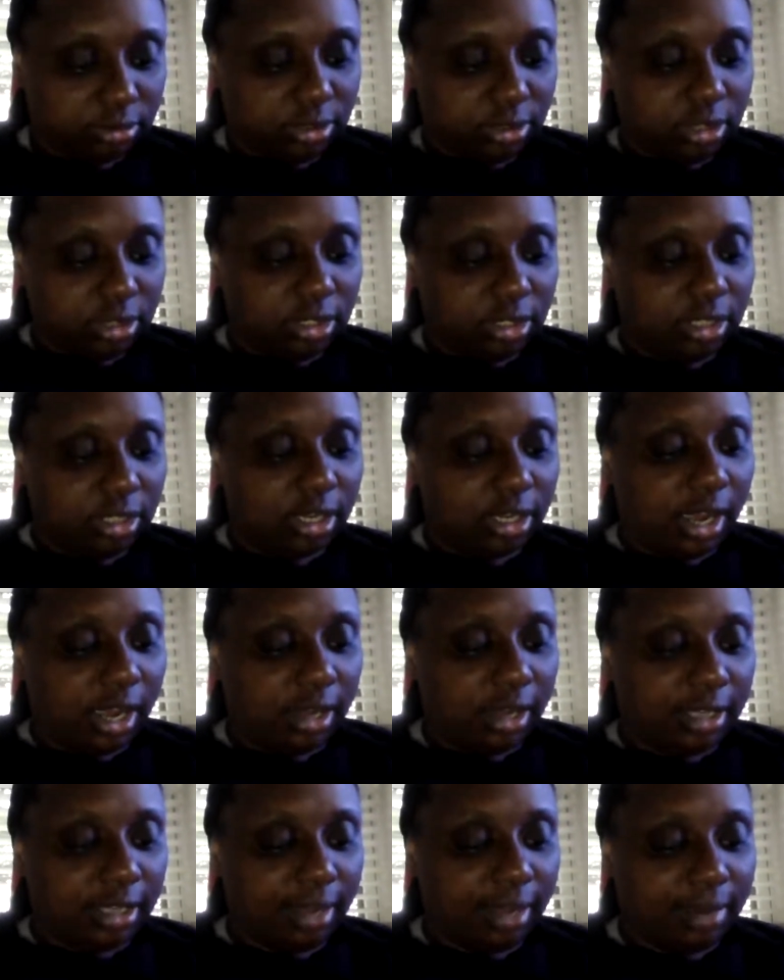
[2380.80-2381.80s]
Yeah,
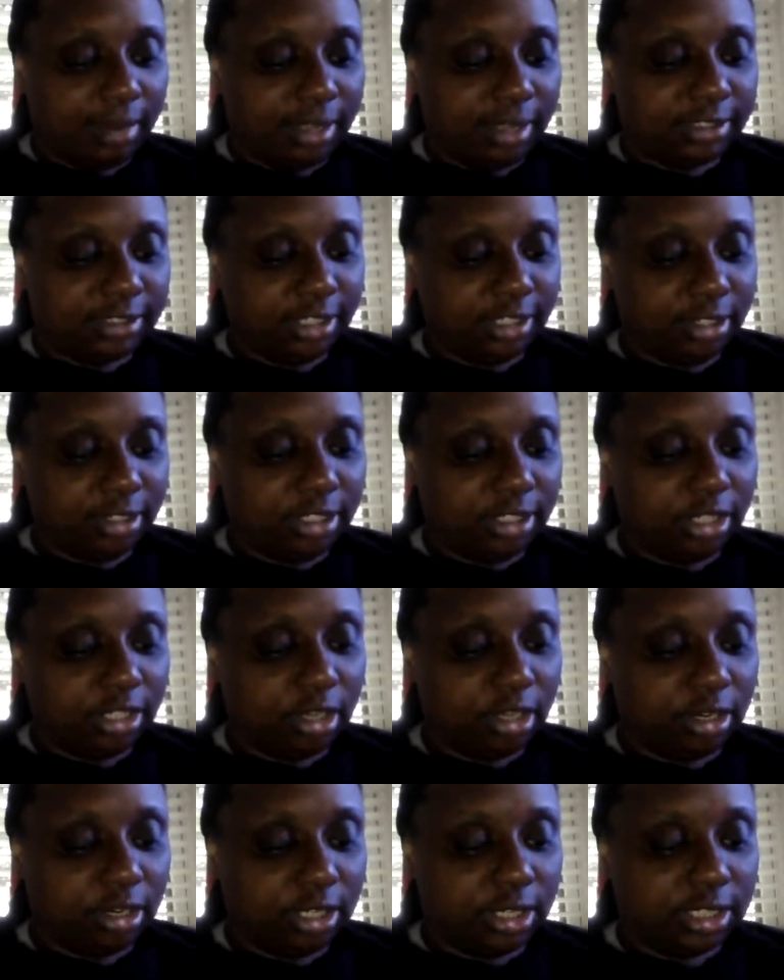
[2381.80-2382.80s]
I got my attorney
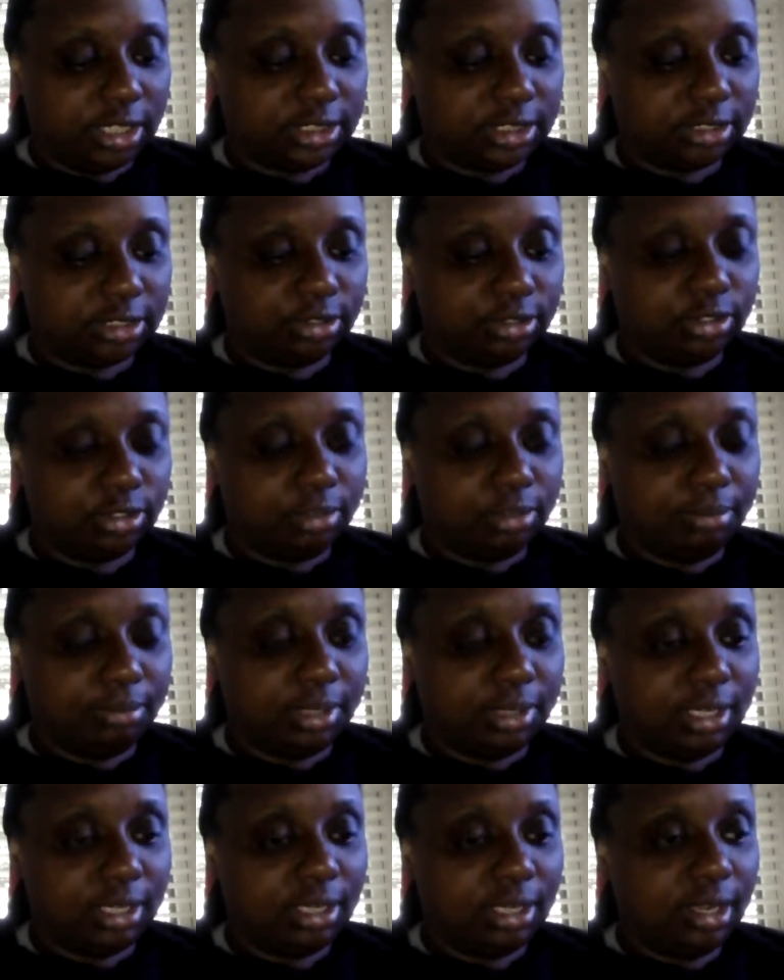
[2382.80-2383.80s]
on it so you can
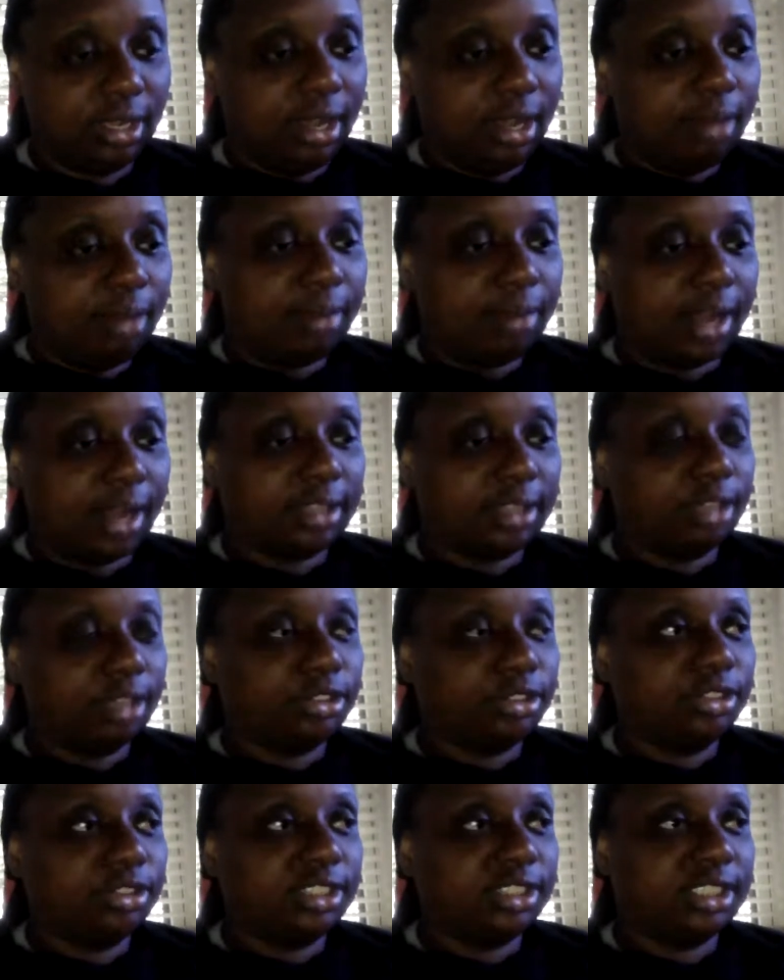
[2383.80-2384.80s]
be. But I
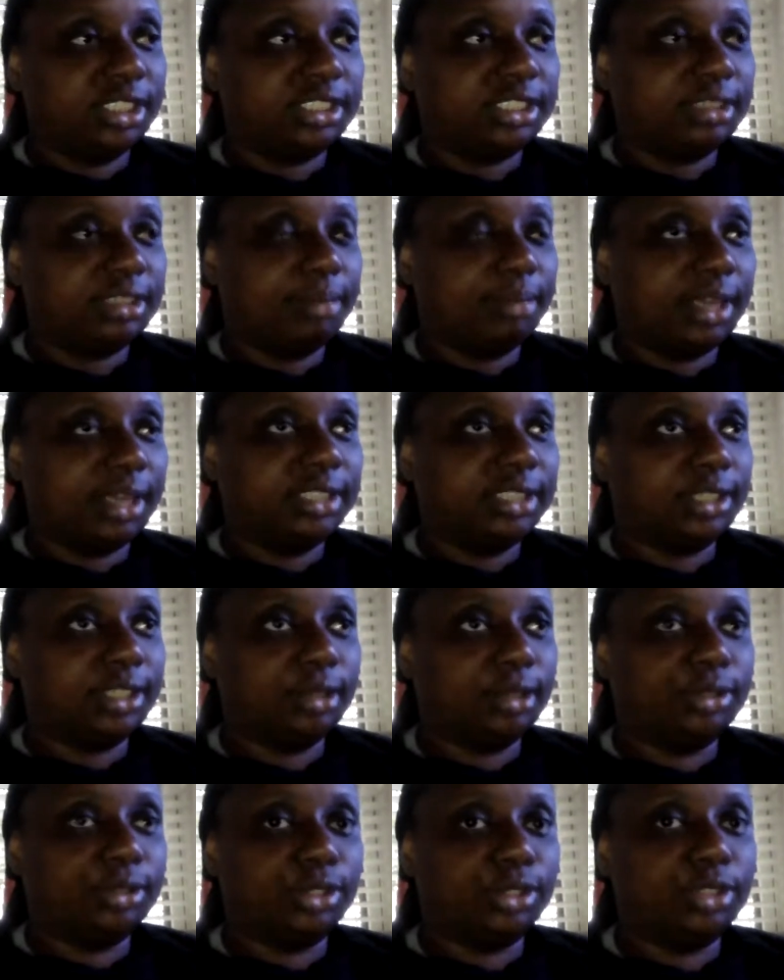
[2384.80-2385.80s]
thought you said somebody
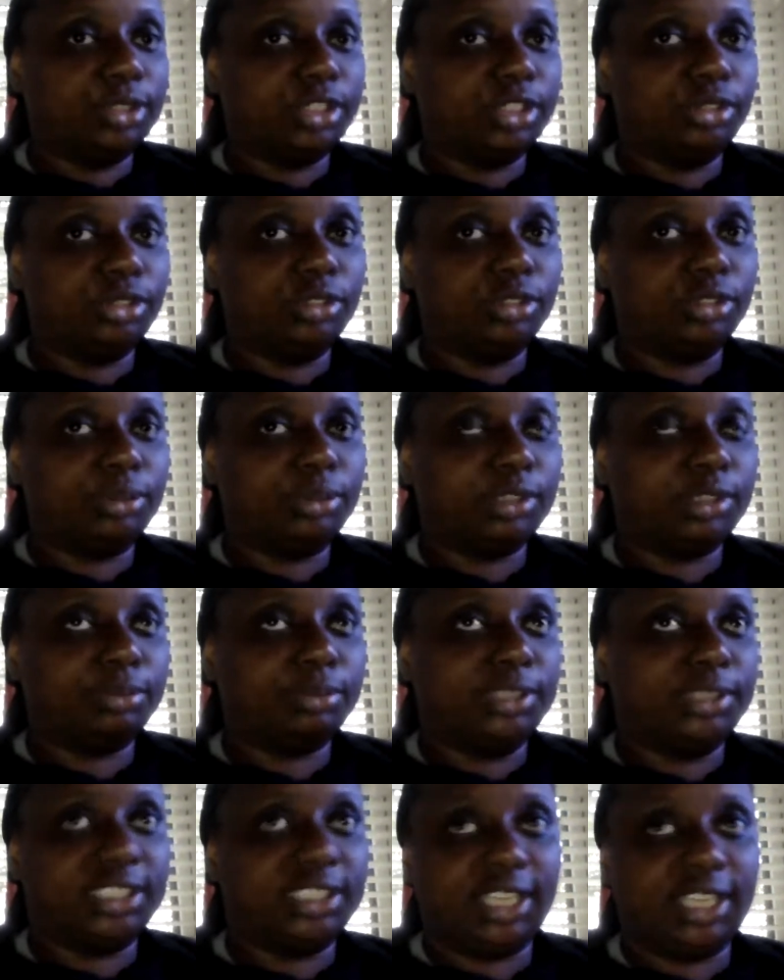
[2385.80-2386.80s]
told you that you were supposed to be
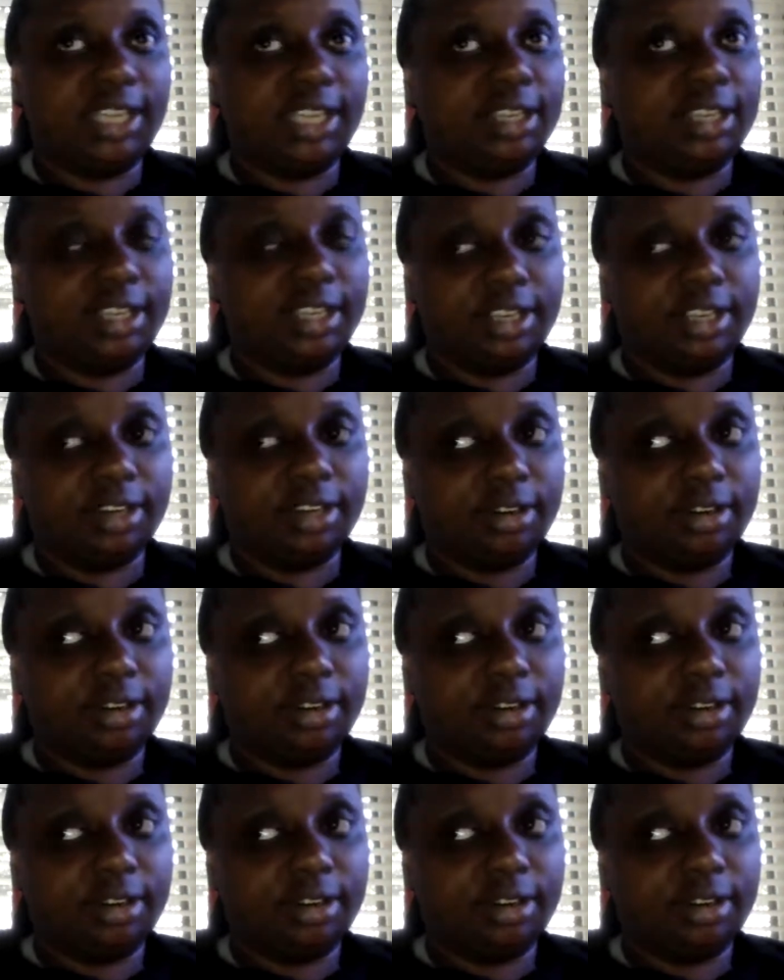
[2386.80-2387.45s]
staying there.